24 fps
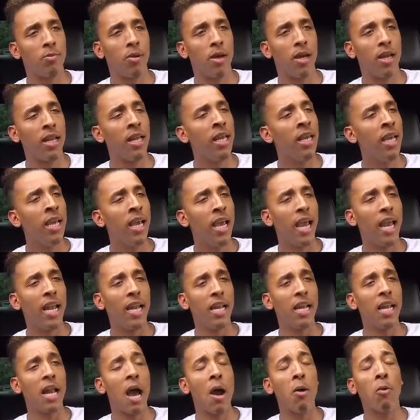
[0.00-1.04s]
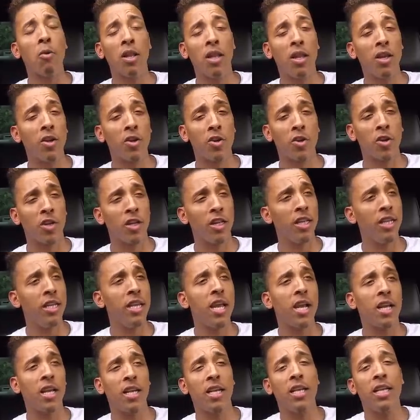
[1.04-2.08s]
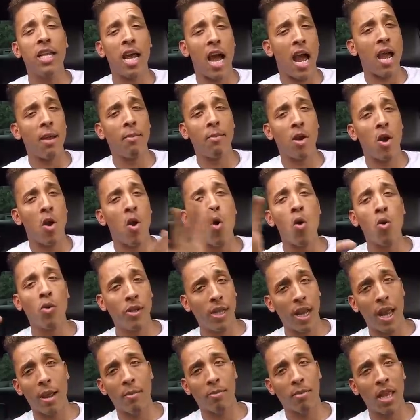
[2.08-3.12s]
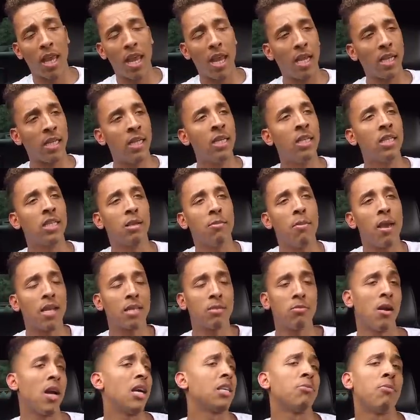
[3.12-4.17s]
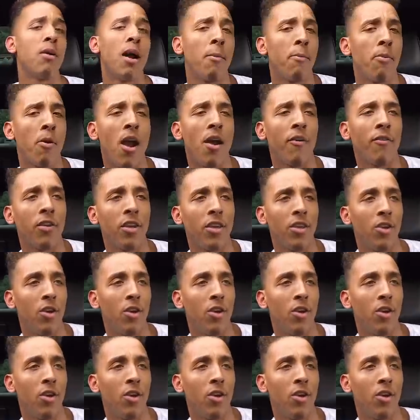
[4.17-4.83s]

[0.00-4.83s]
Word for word: but and then I would literally nickel and dime the whole damn thing to maximize my profit.